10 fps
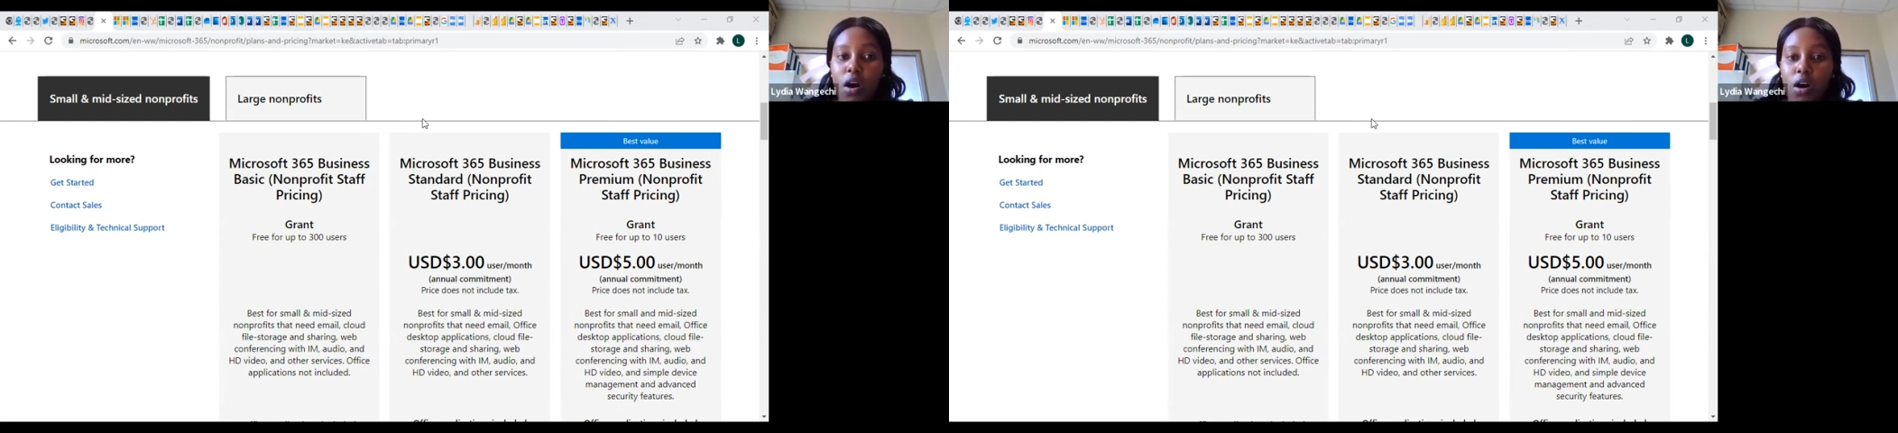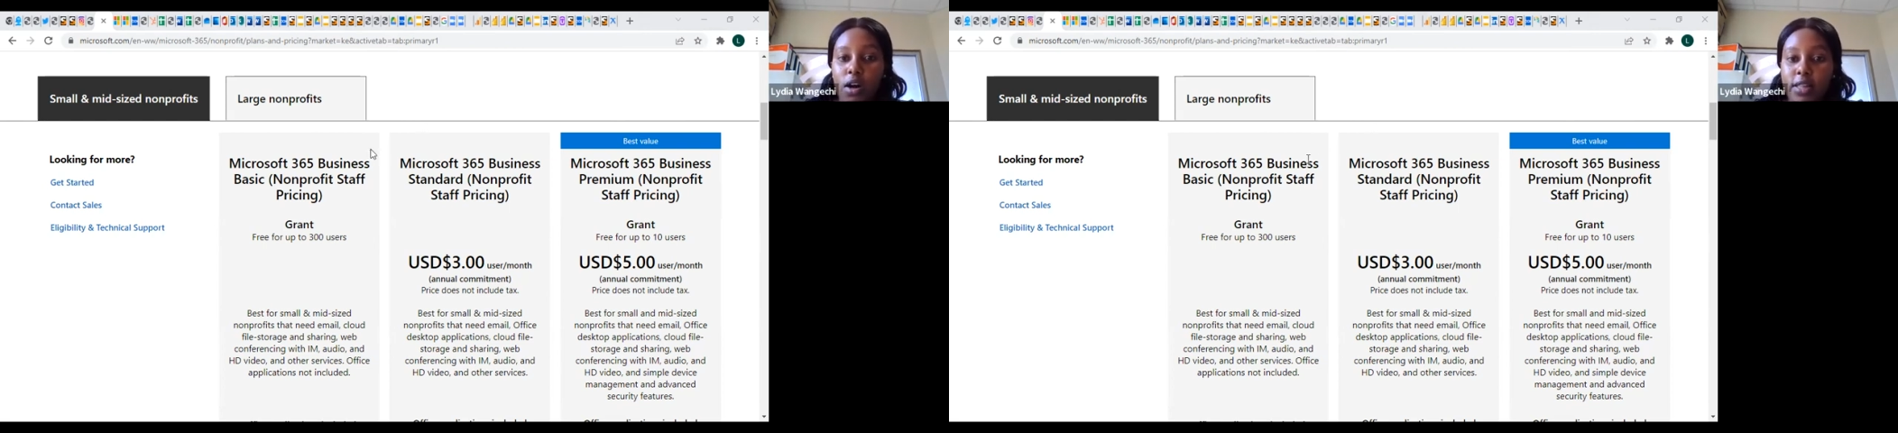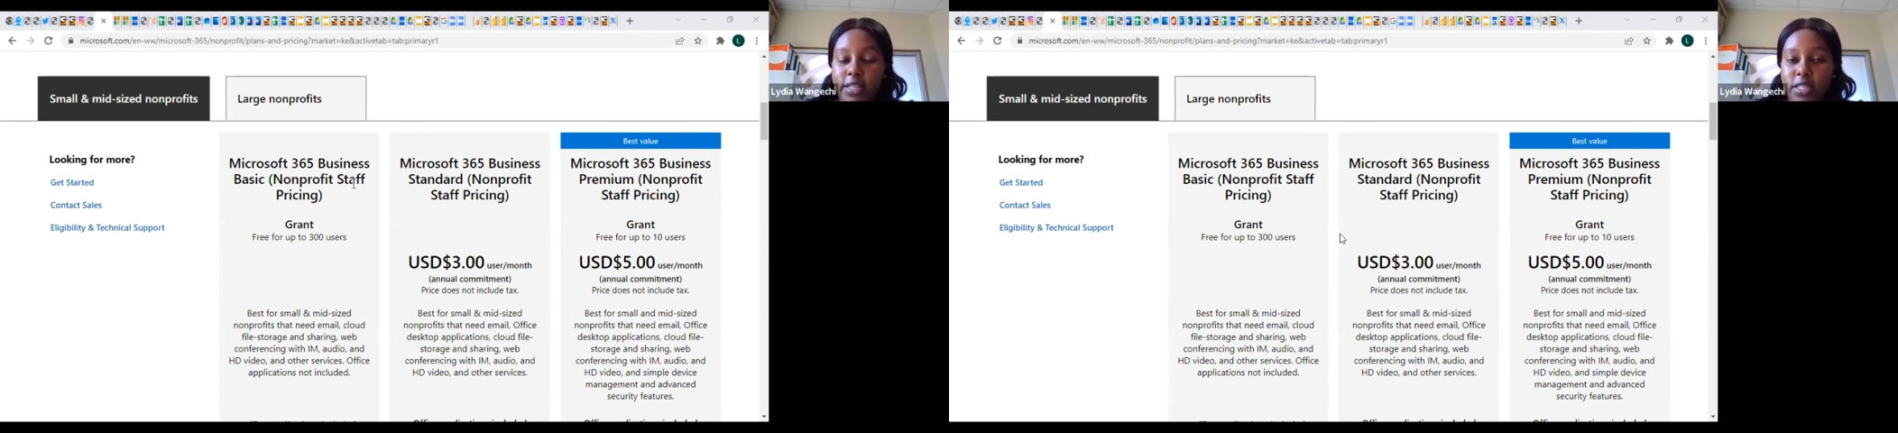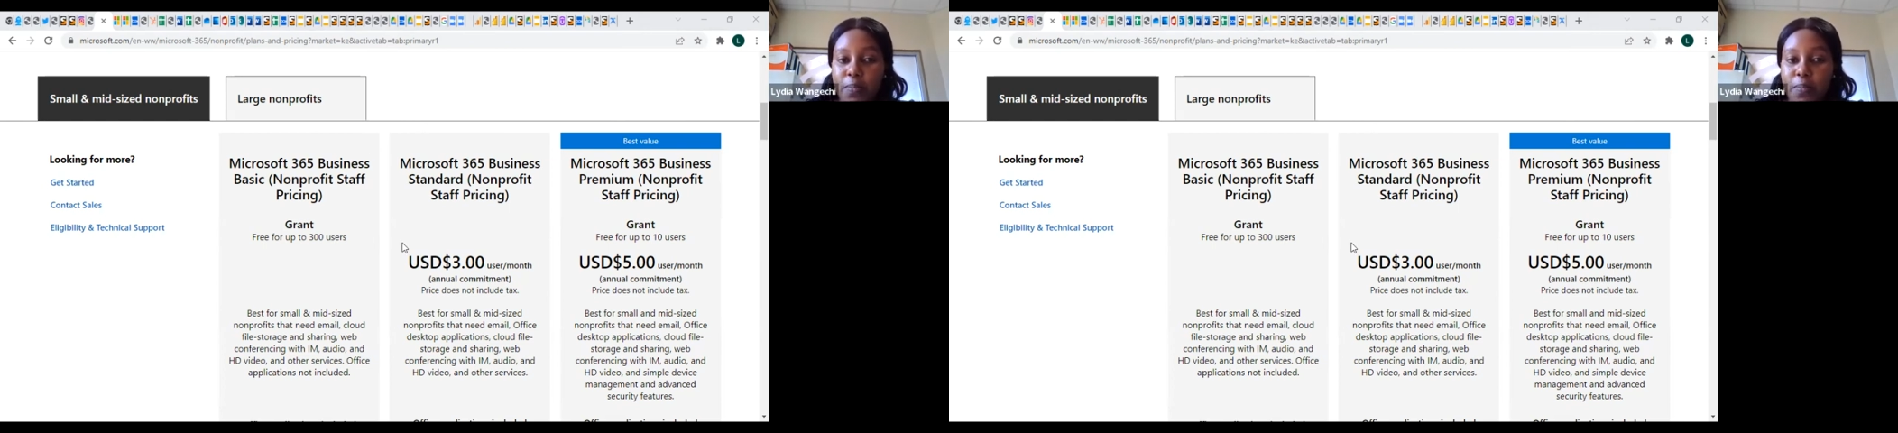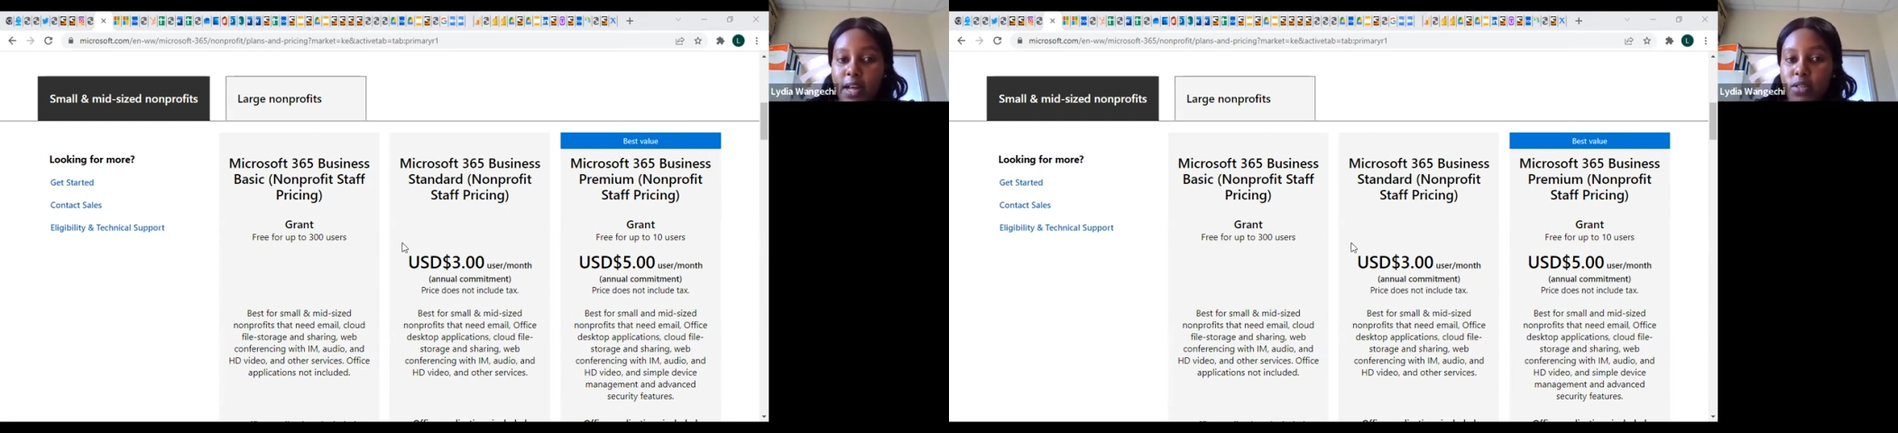All these
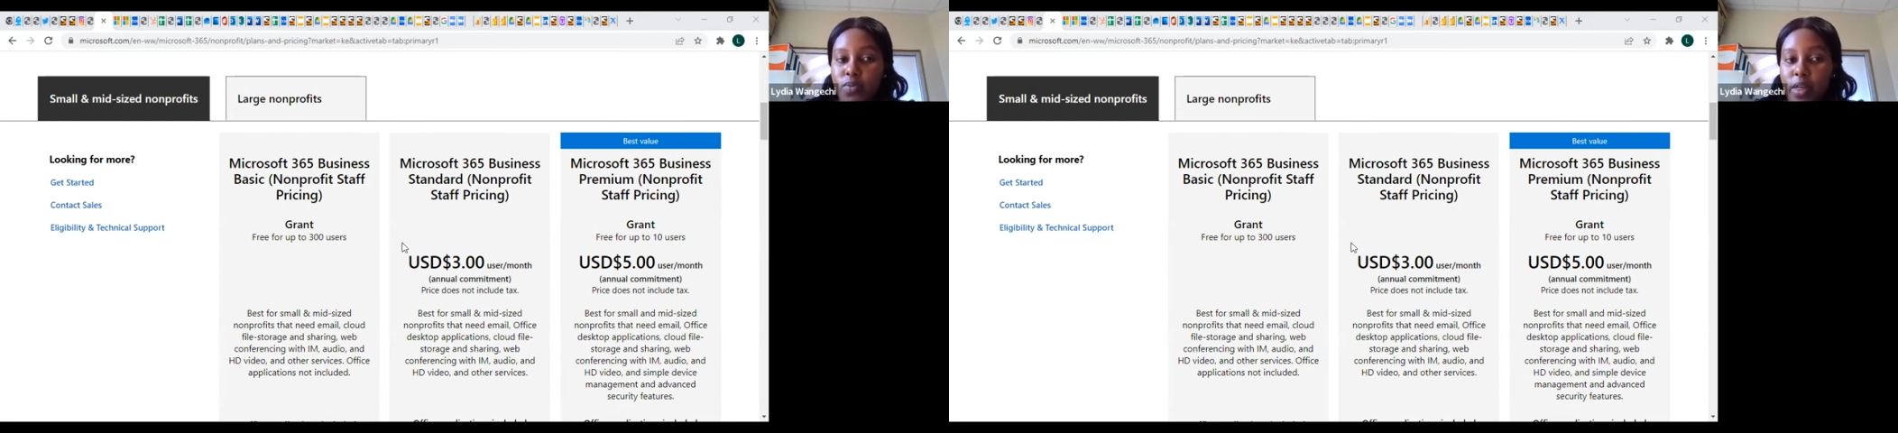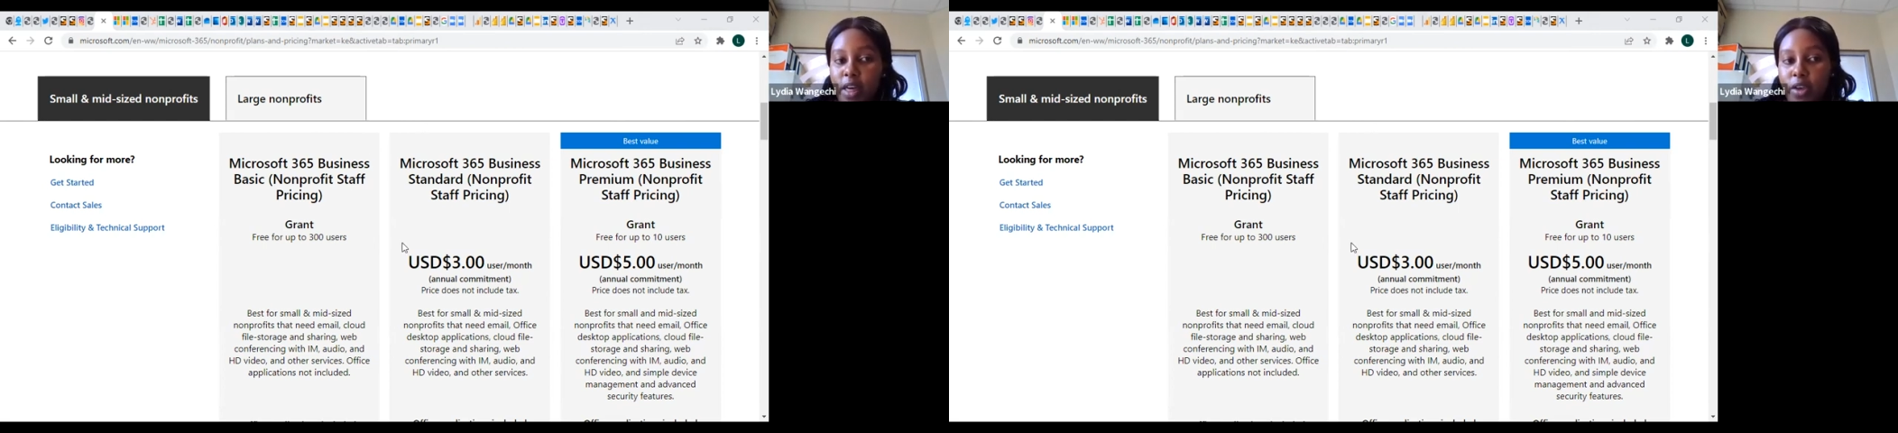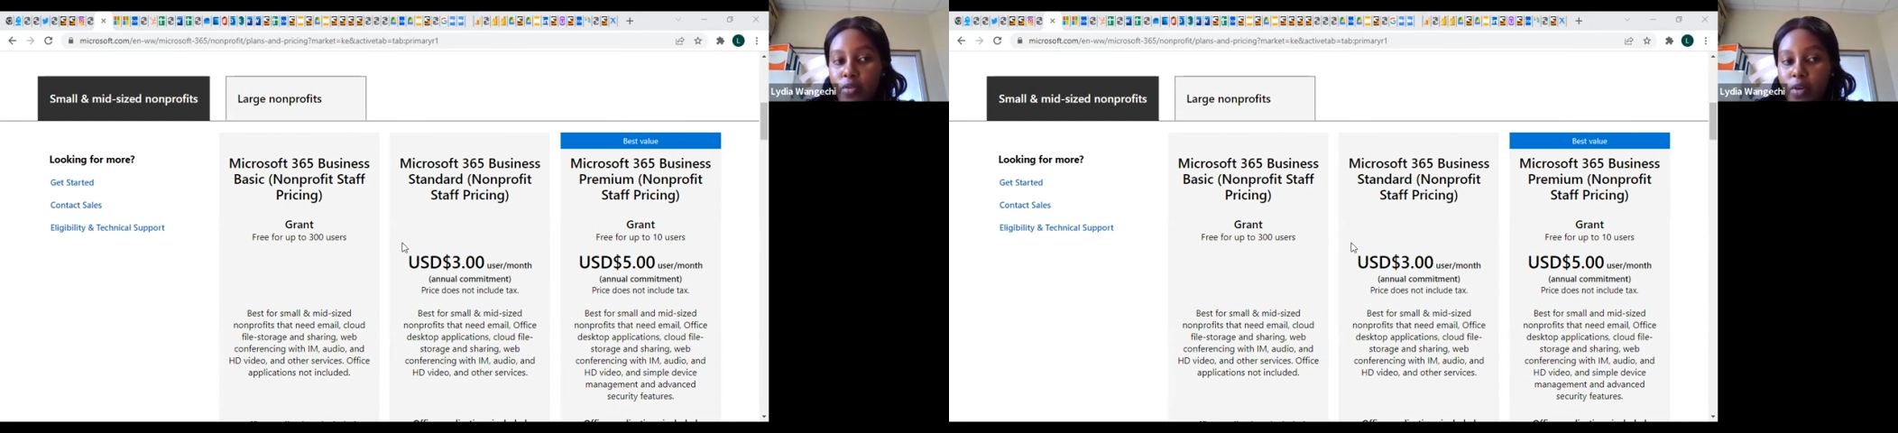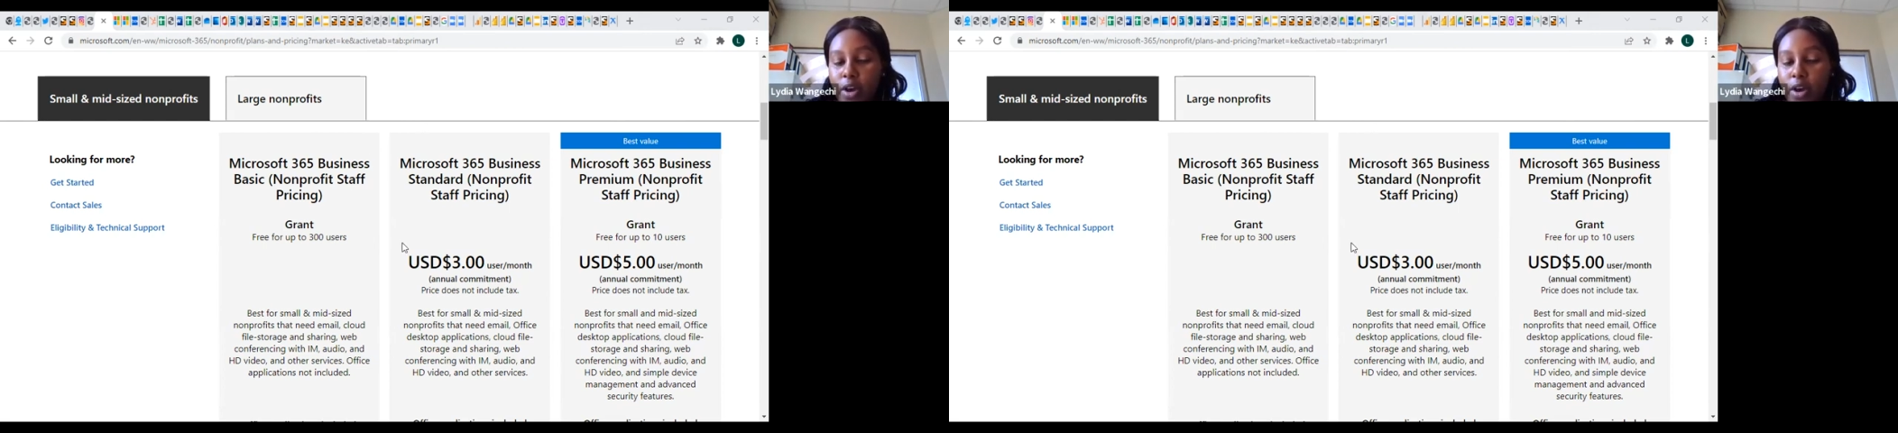plans, whether you